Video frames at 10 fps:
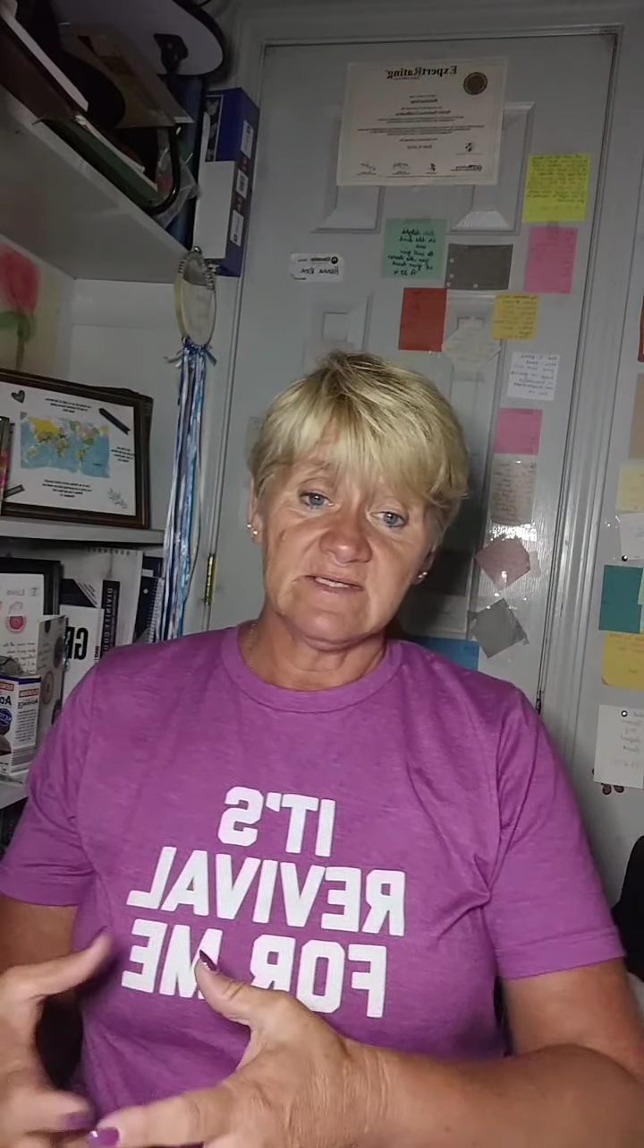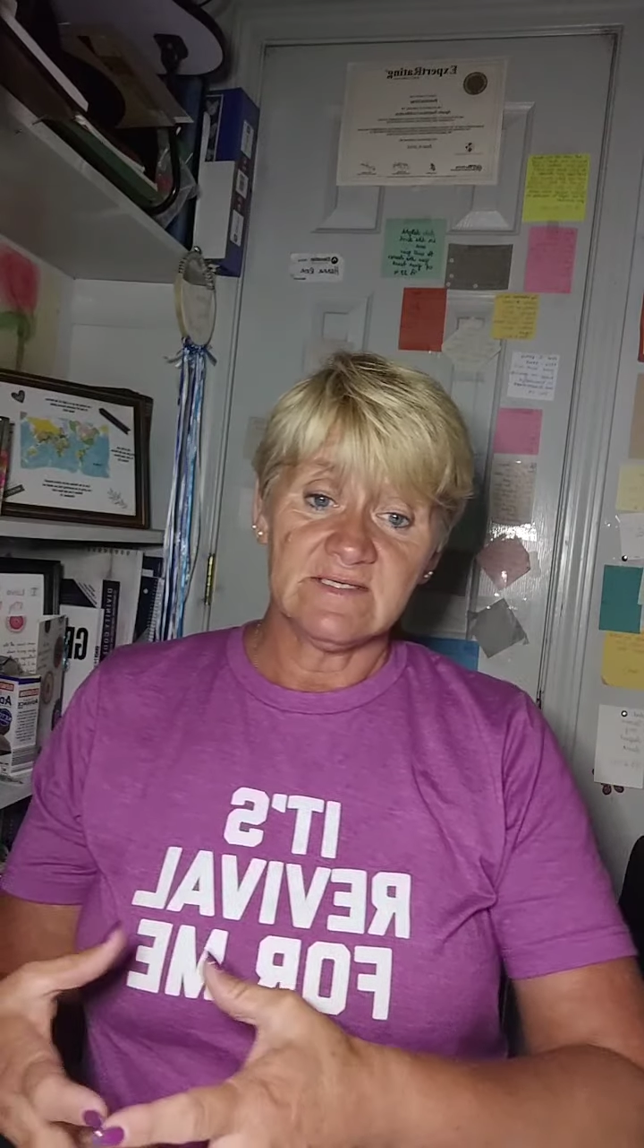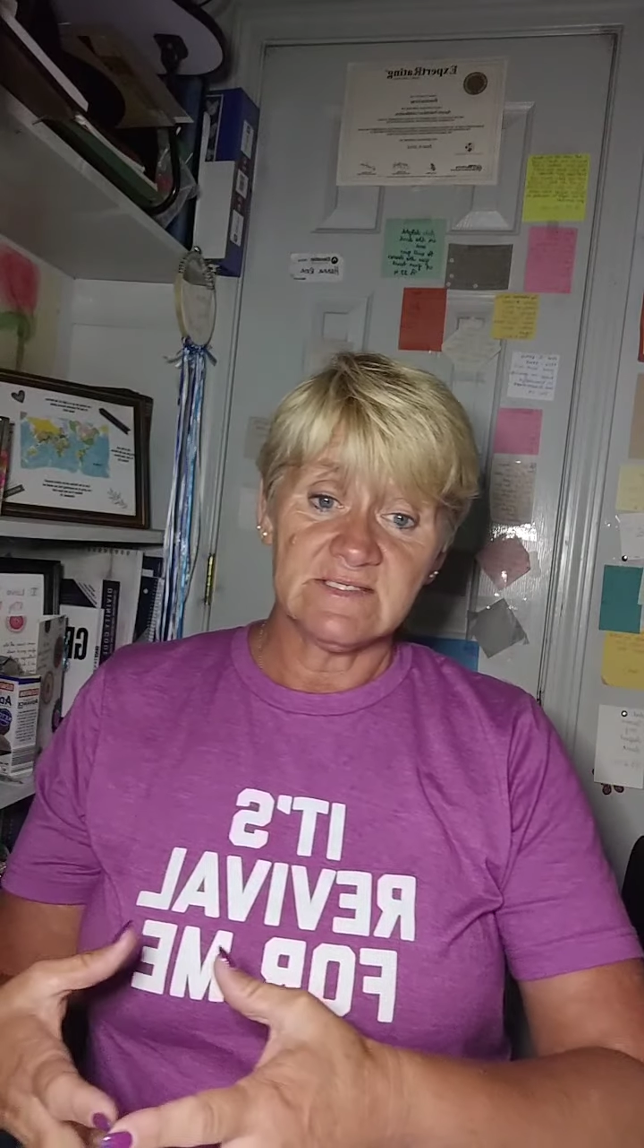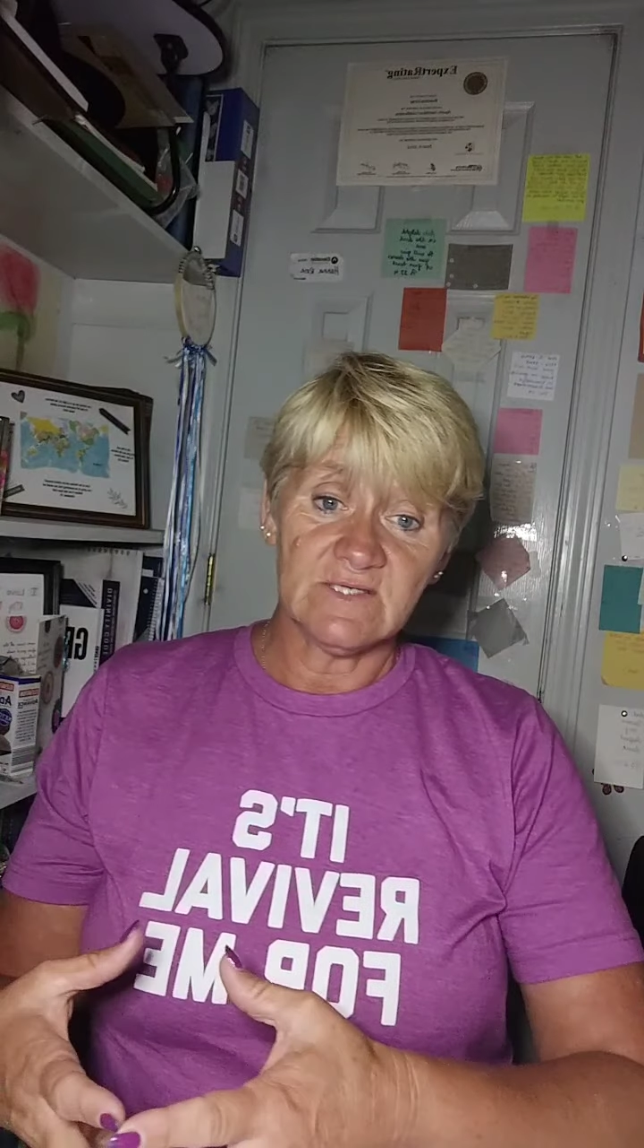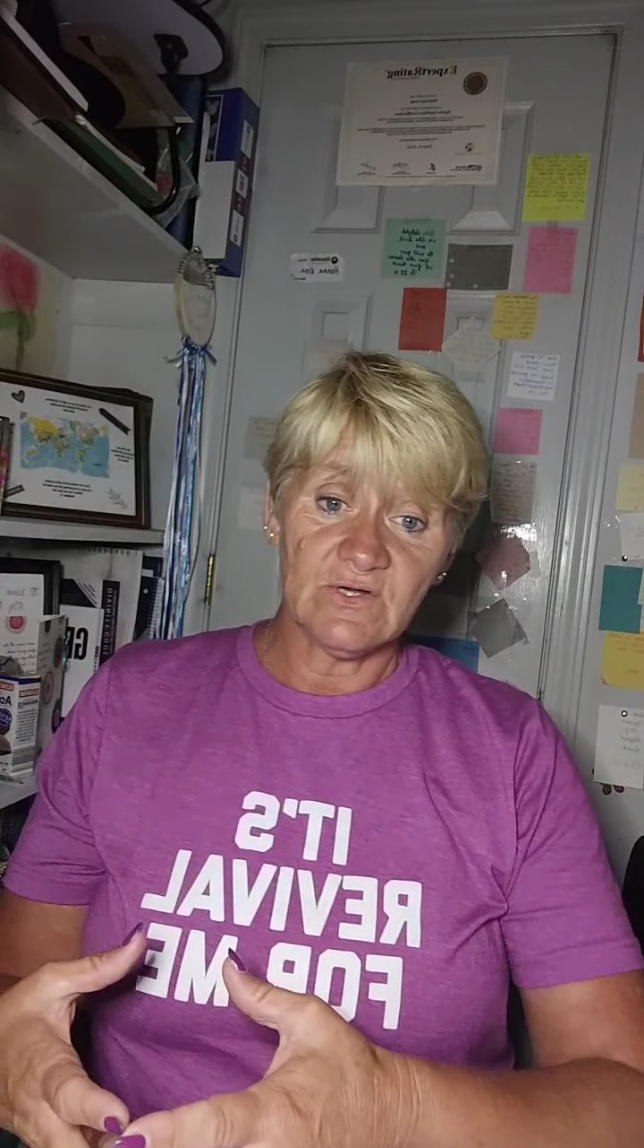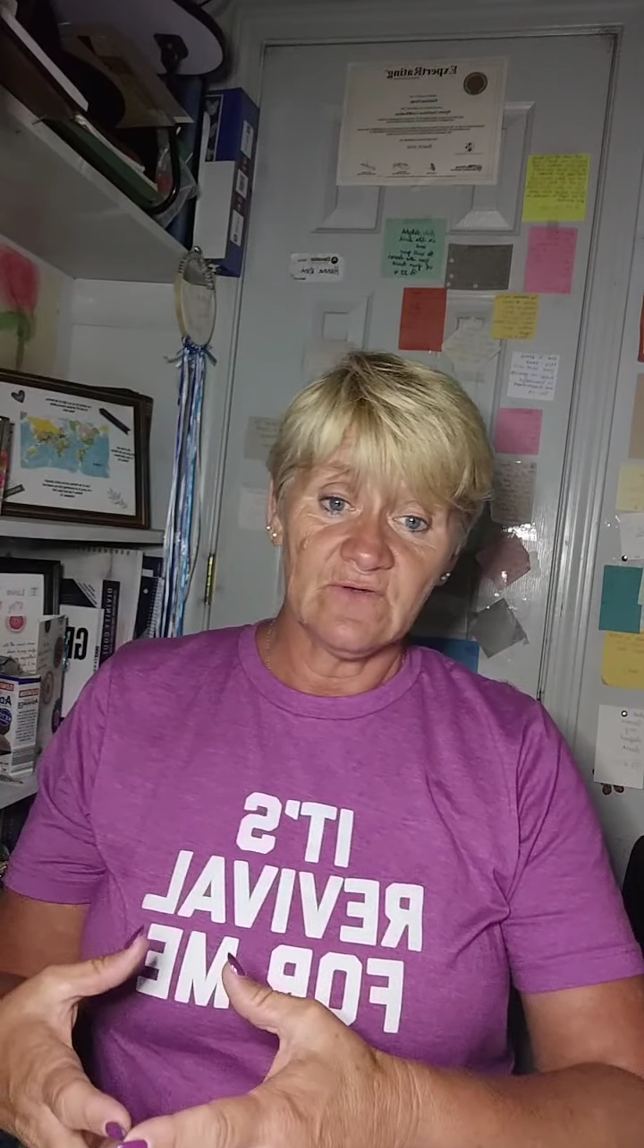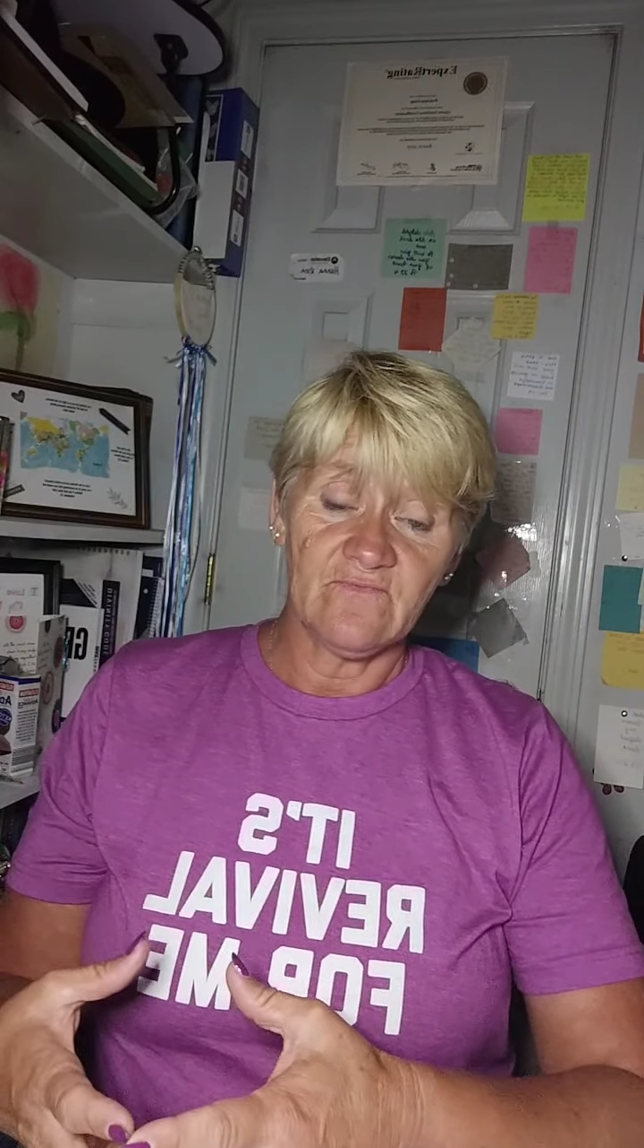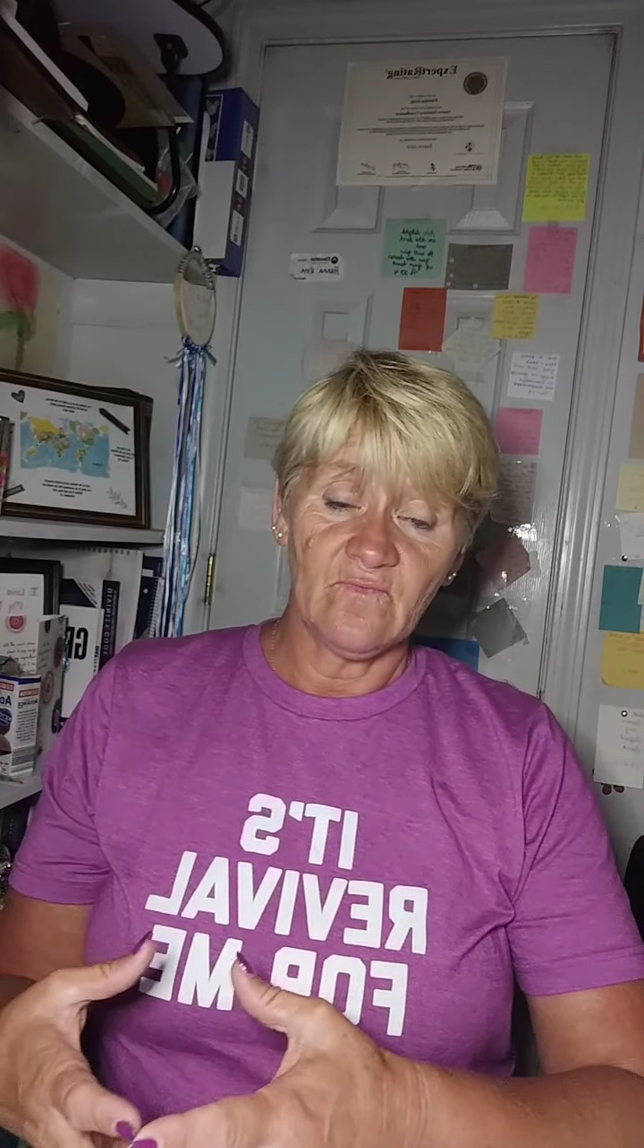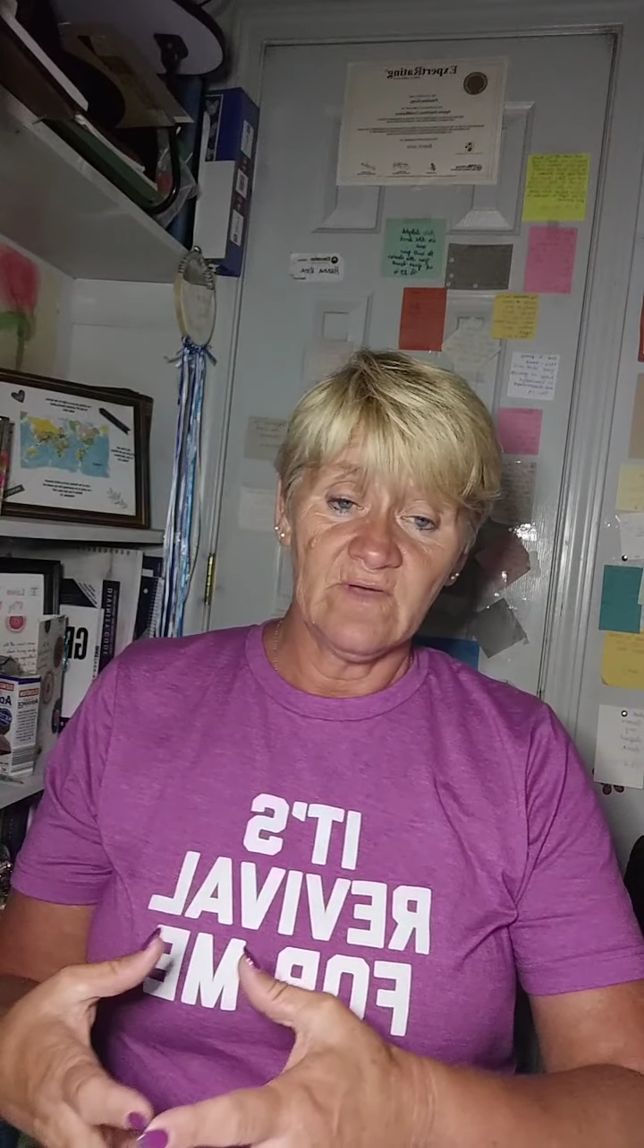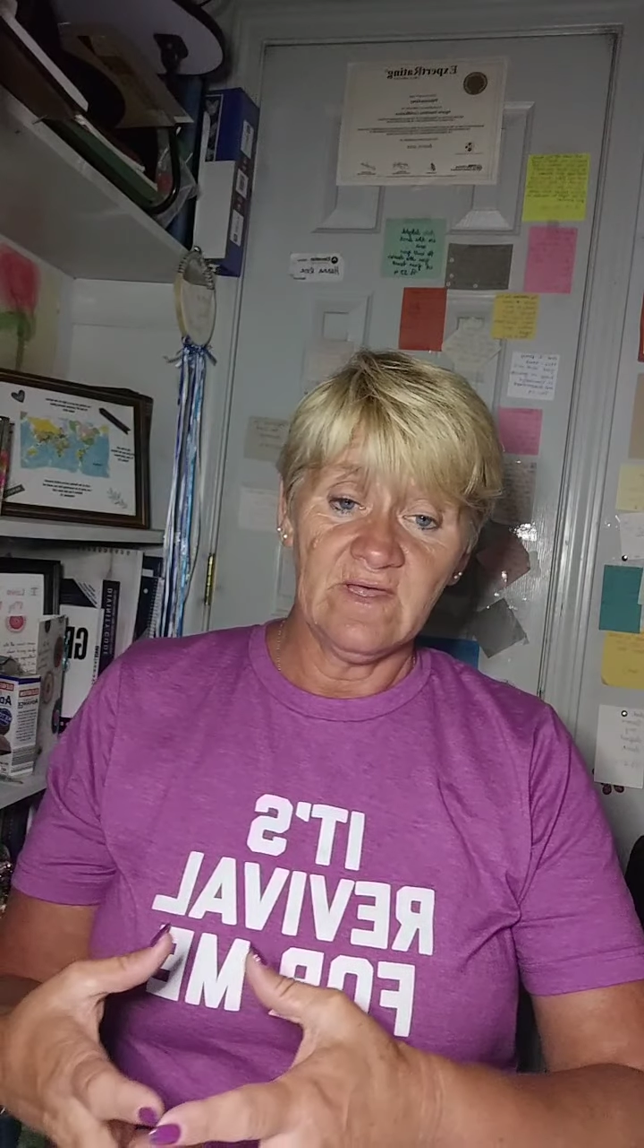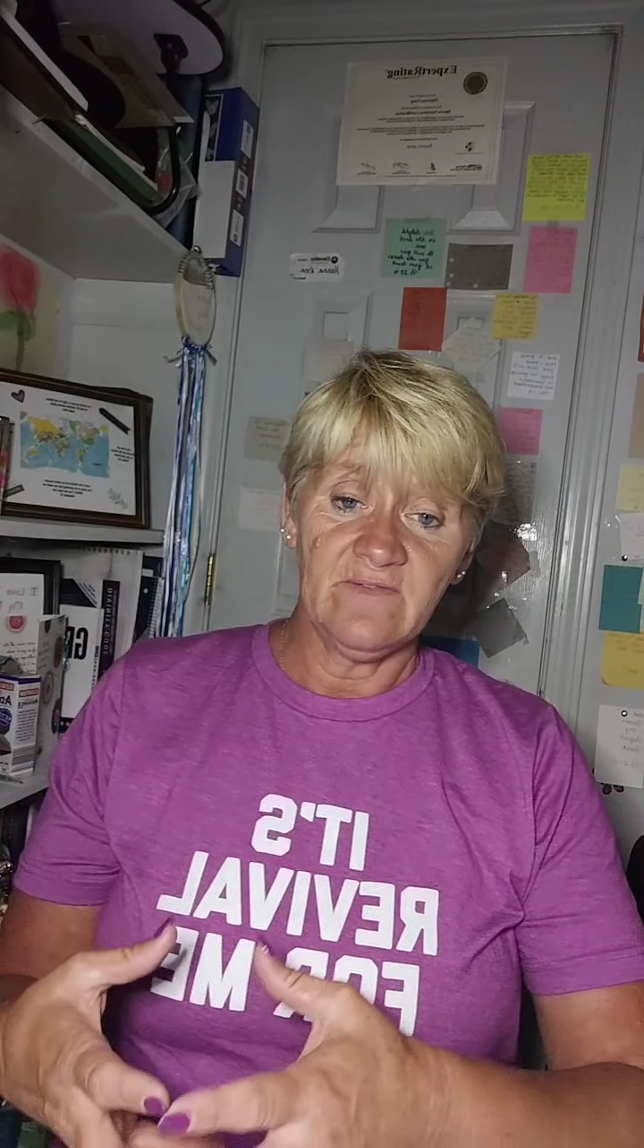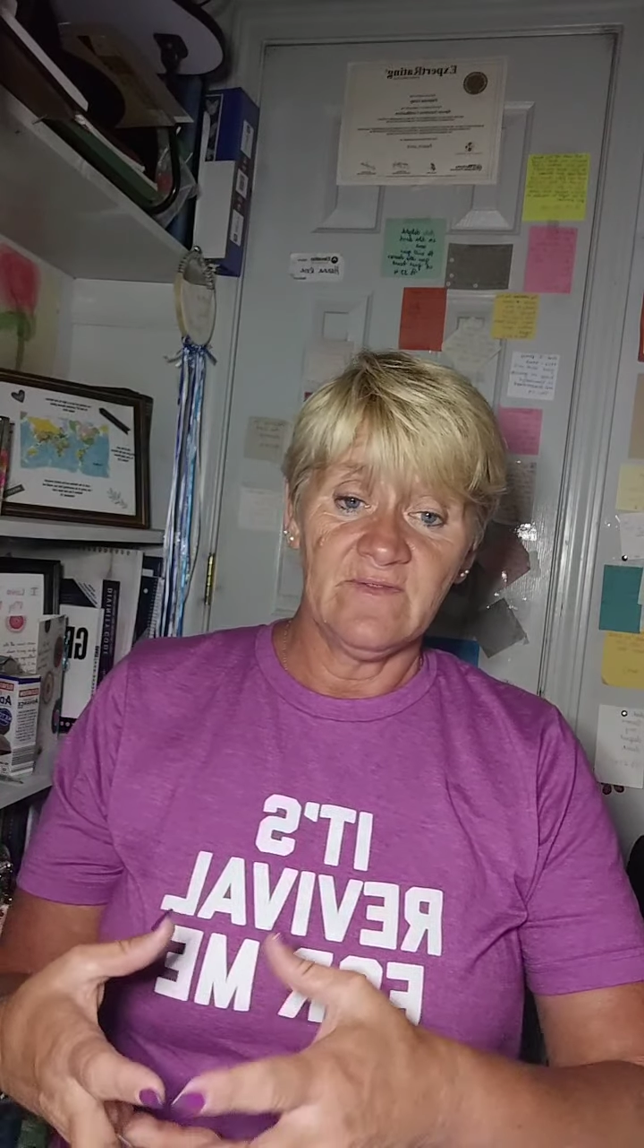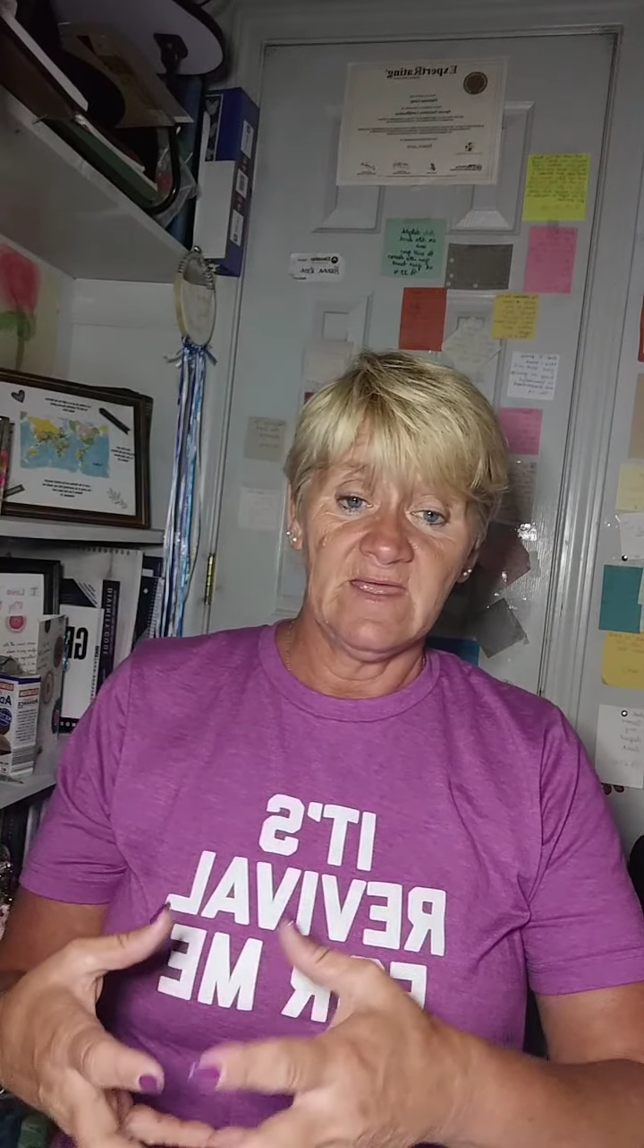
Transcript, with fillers: to serve with